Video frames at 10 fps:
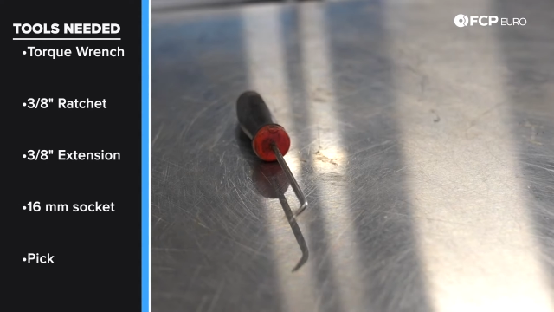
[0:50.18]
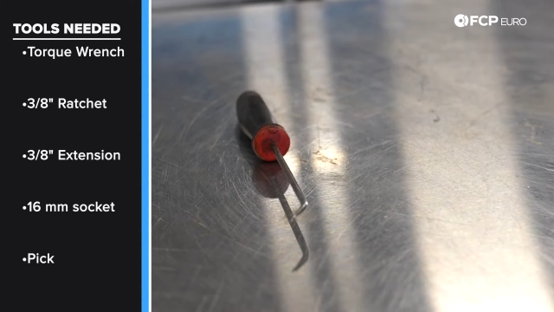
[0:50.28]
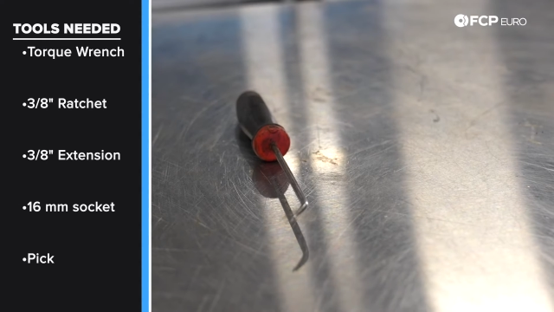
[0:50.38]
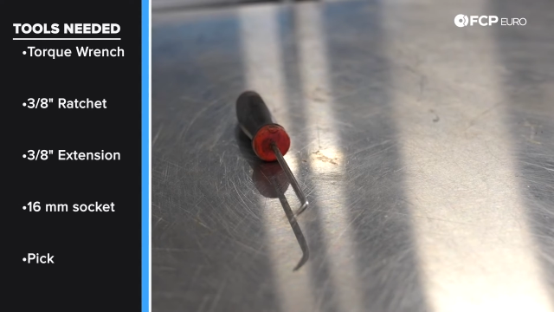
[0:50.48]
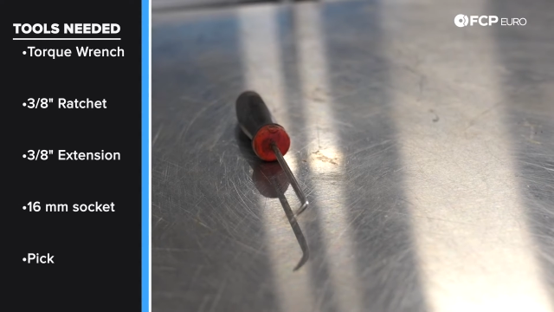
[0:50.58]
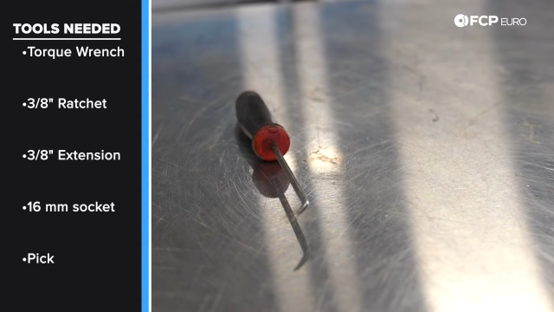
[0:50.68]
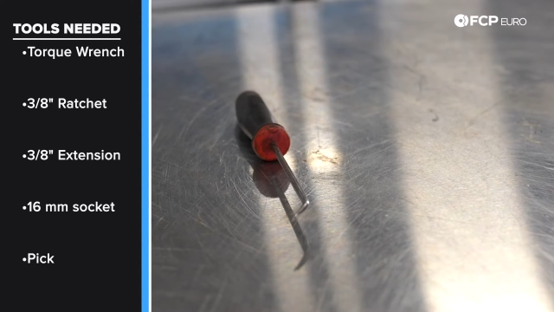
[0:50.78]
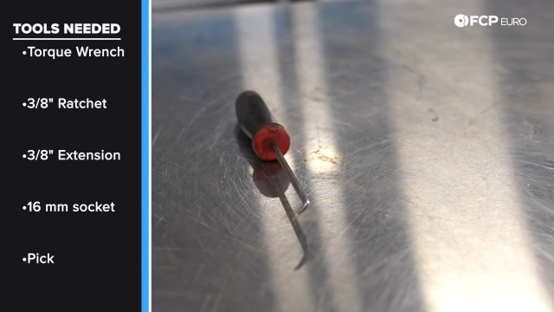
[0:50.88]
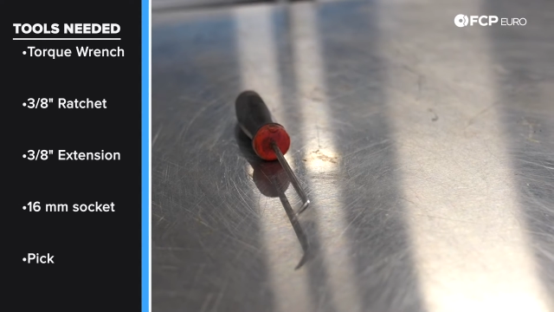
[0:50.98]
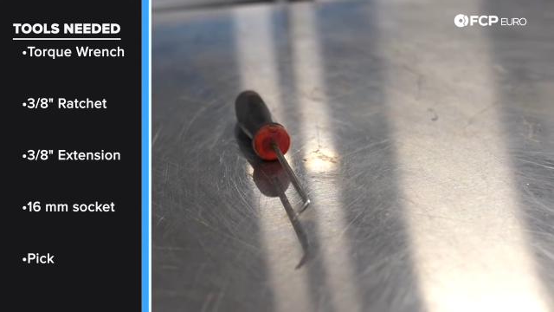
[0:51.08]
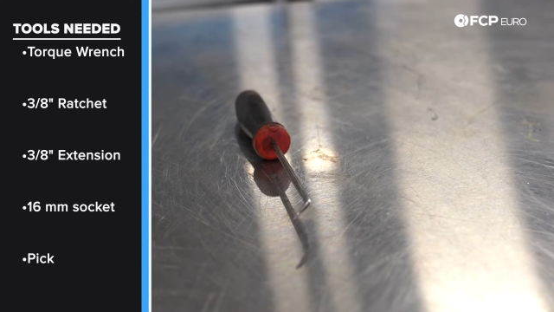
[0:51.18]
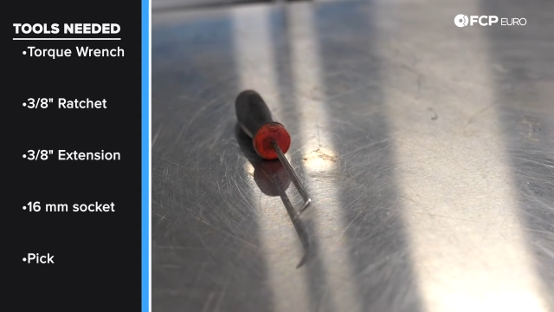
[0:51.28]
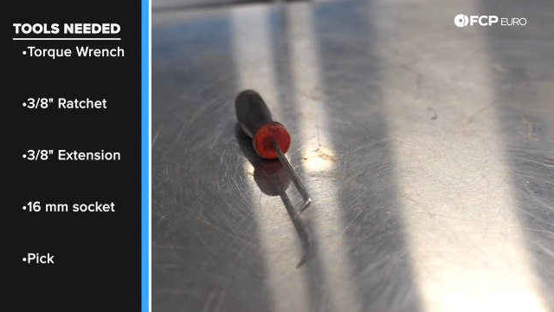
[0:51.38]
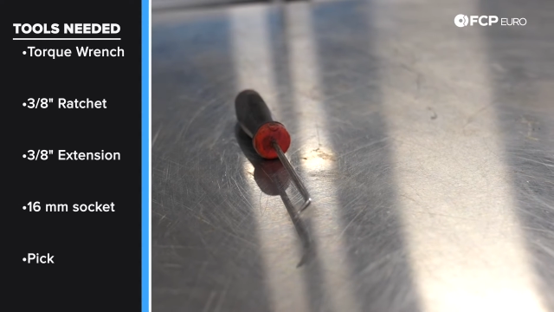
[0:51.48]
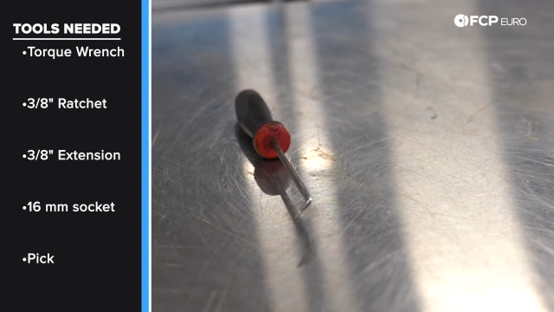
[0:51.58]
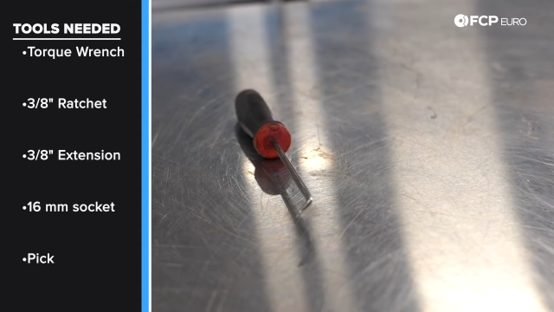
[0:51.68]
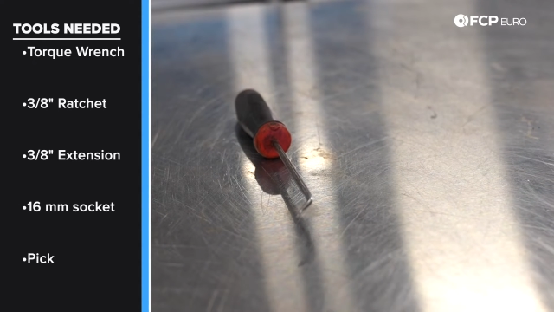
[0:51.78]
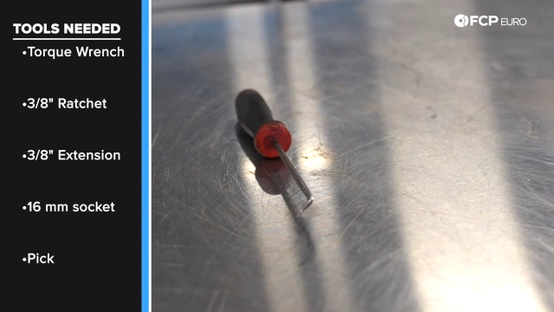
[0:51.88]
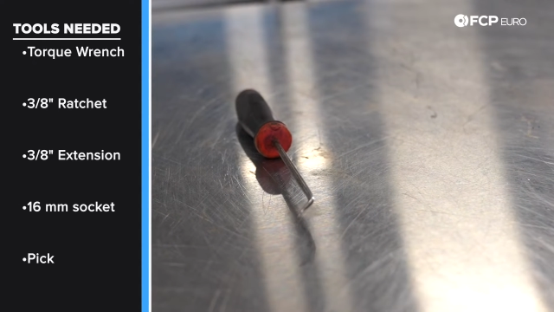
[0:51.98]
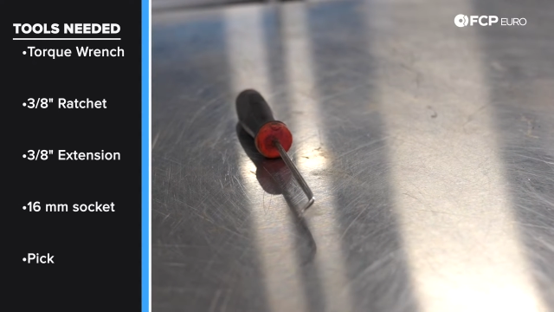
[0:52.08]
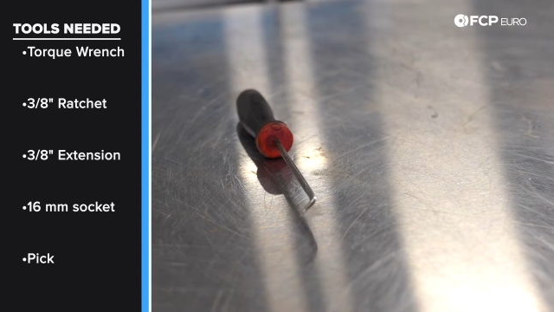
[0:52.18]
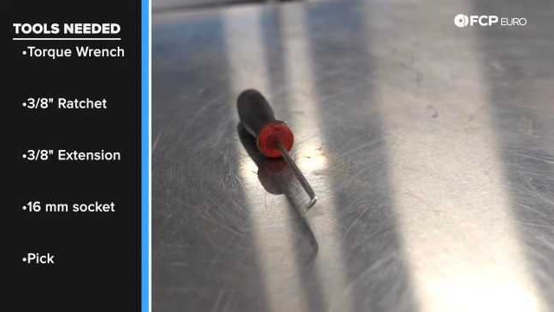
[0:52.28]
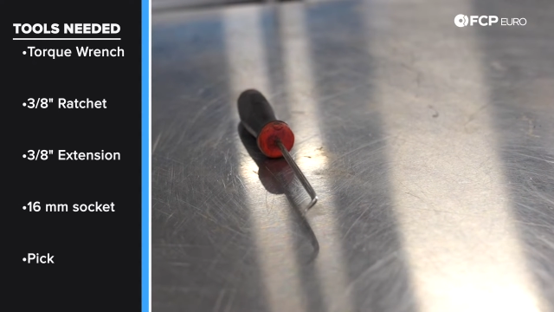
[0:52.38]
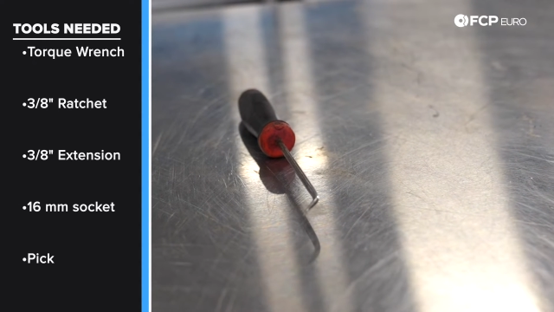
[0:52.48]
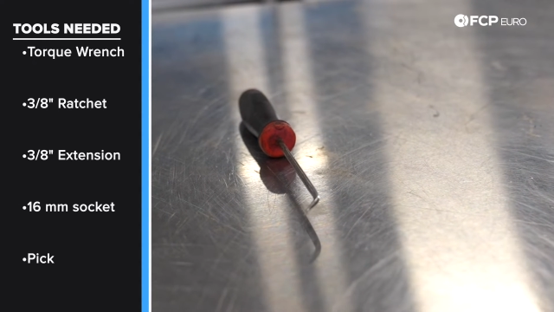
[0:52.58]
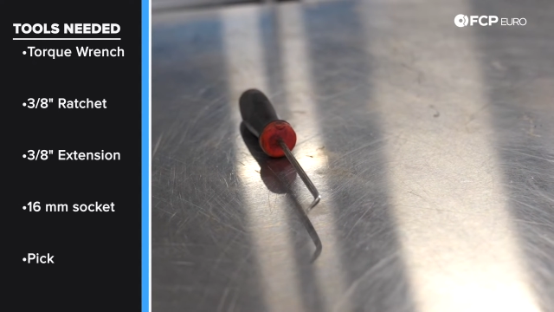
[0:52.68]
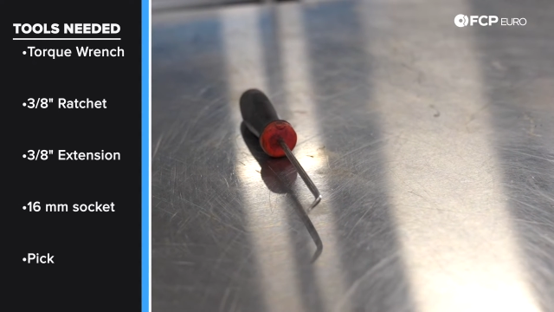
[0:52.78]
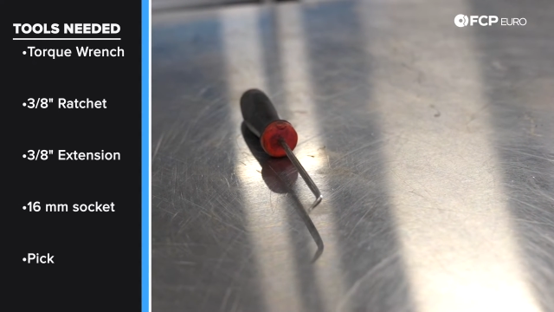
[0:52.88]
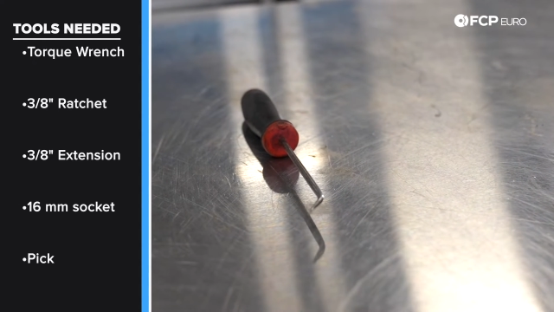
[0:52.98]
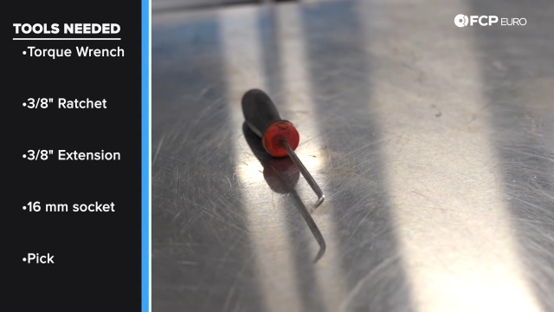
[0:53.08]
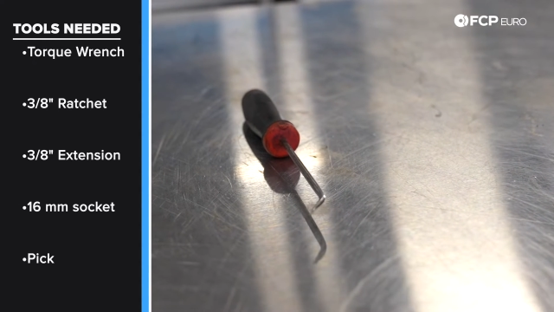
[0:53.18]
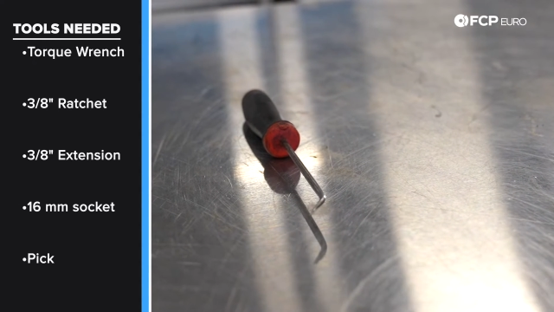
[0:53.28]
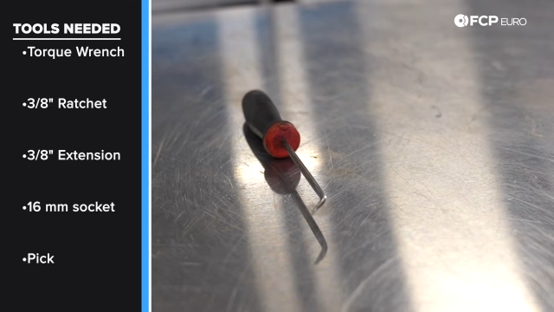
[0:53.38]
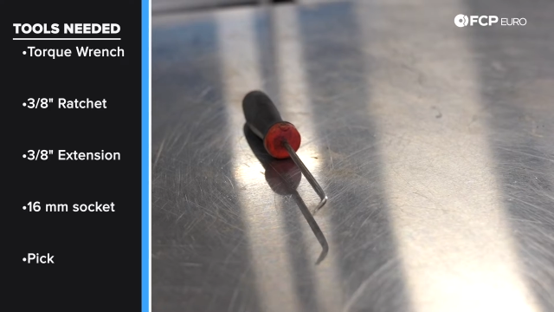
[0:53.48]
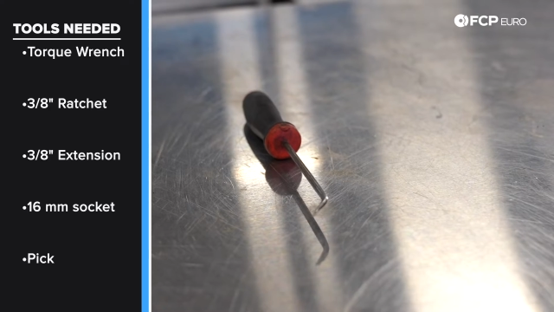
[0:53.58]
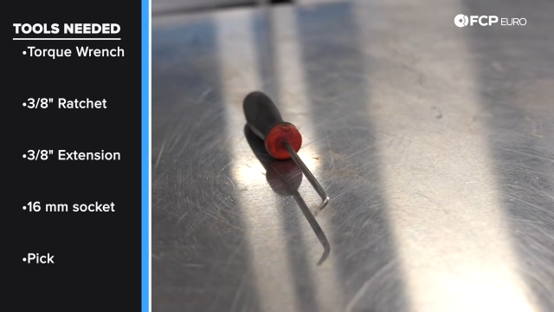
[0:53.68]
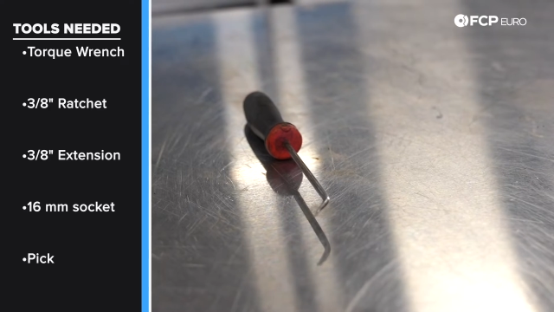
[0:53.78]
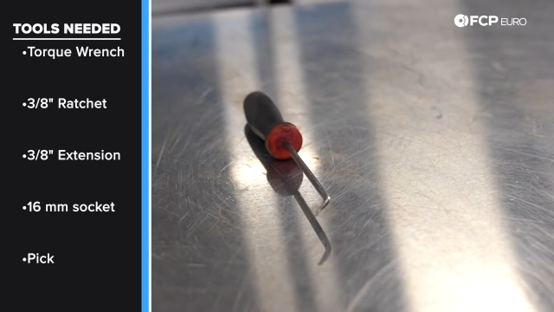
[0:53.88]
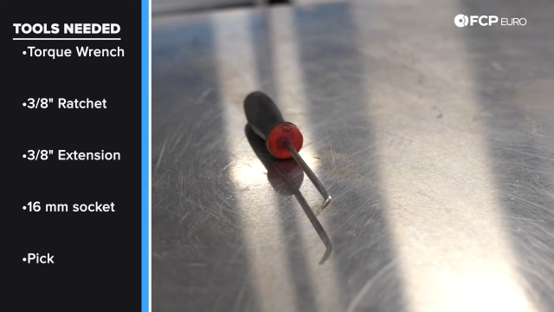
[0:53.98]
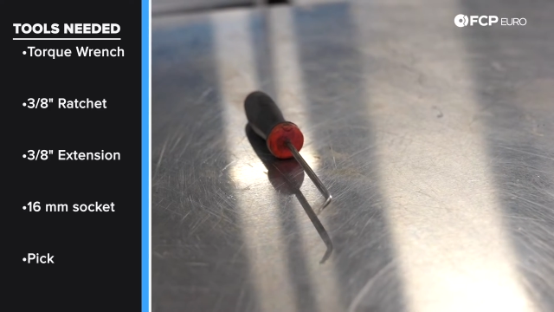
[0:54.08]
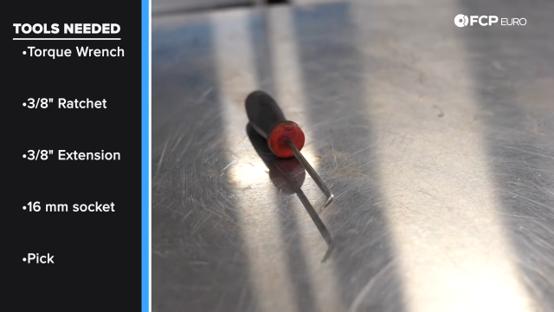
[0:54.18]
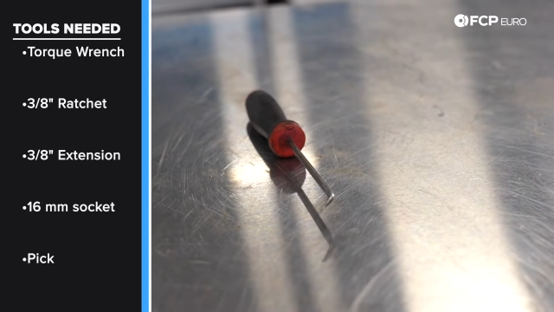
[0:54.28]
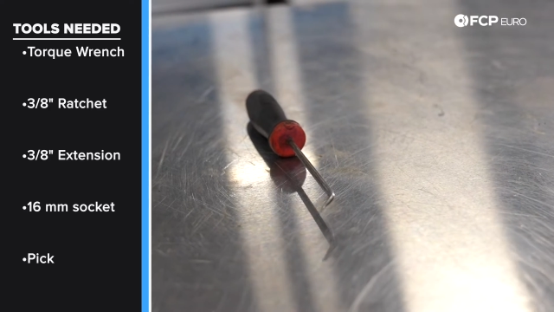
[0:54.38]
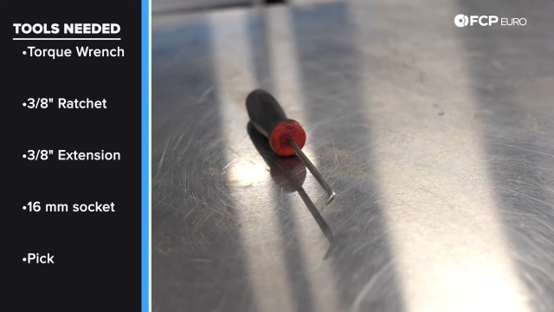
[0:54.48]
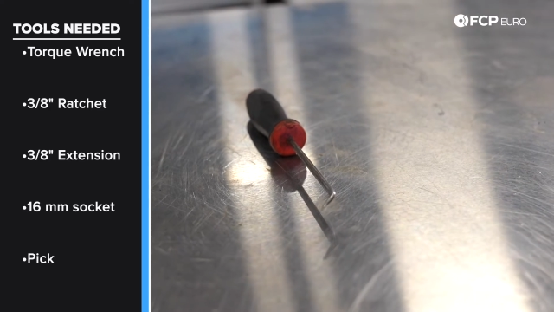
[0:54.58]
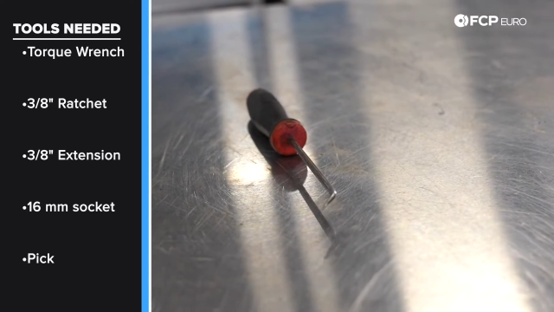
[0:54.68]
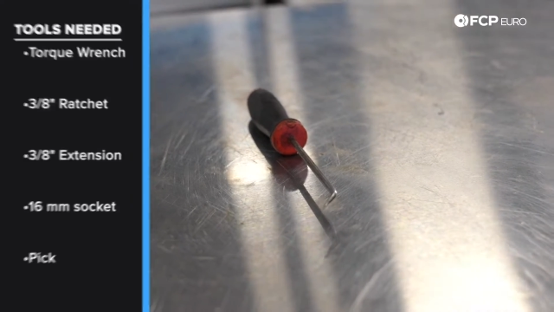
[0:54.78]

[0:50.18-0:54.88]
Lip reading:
Nobody's mouth can be seen.